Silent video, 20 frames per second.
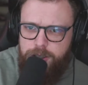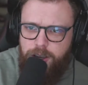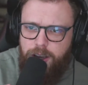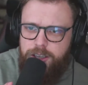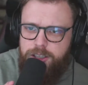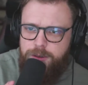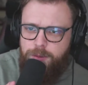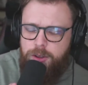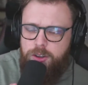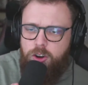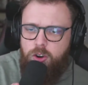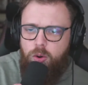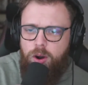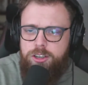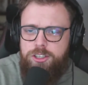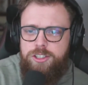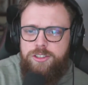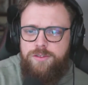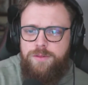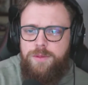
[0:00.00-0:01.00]
had some other
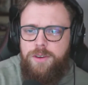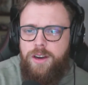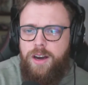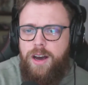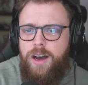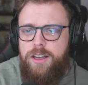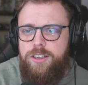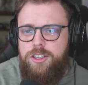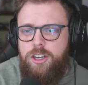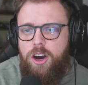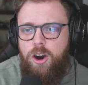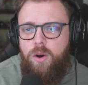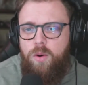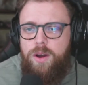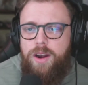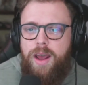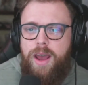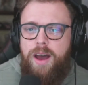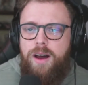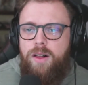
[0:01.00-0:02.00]
questions from you guys.
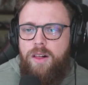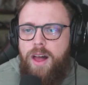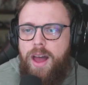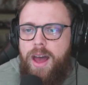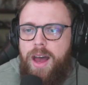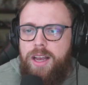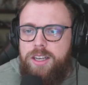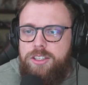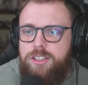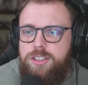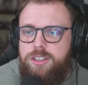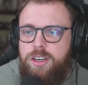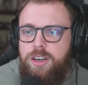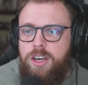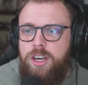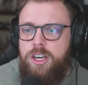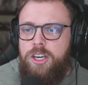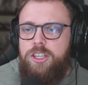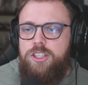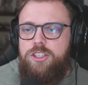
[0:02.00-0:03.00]
Owen L asks,
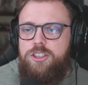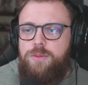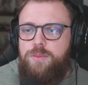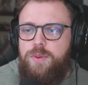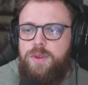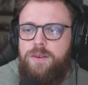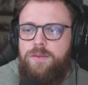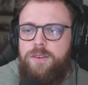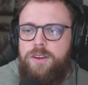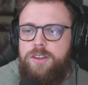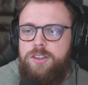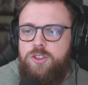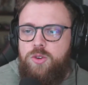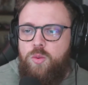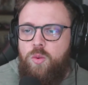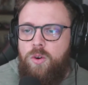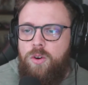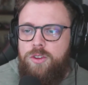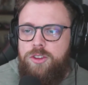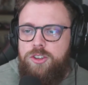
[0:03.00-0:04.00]
do you believe it is
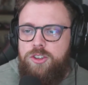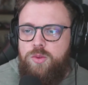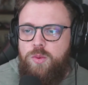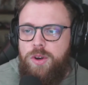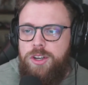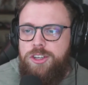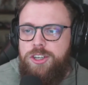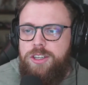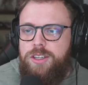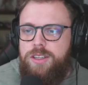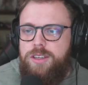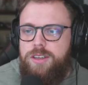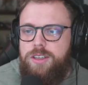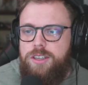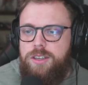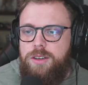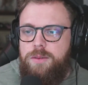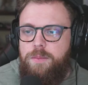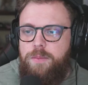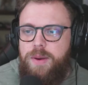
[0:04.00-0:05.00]
worth switching
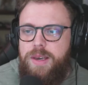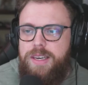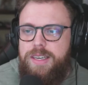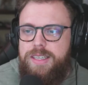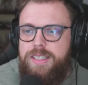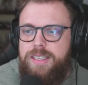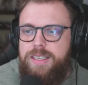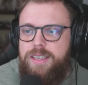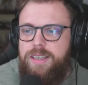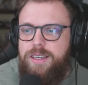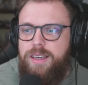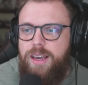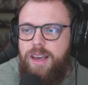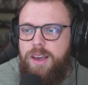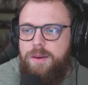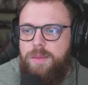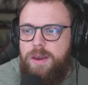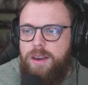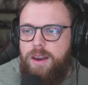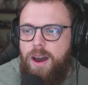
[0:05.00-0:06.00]
to PC
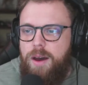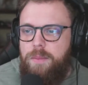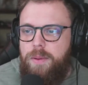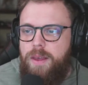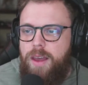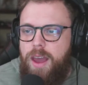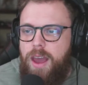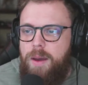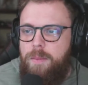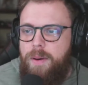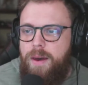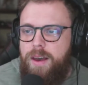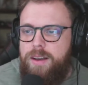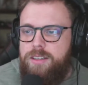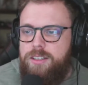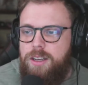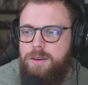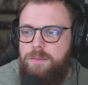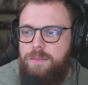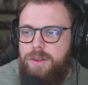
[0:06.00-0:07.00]
gaming? I play
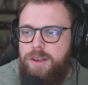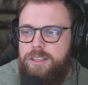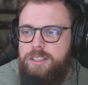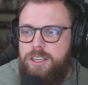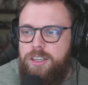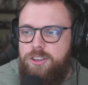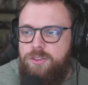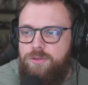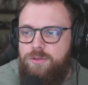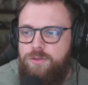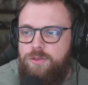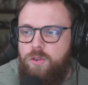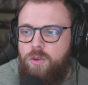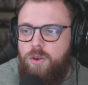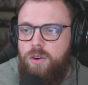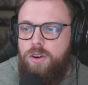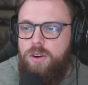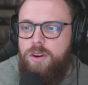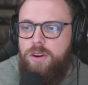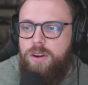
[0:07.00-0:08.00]
Apex and PlayStation
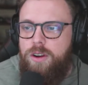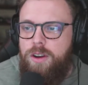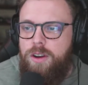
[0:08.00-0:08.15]
4.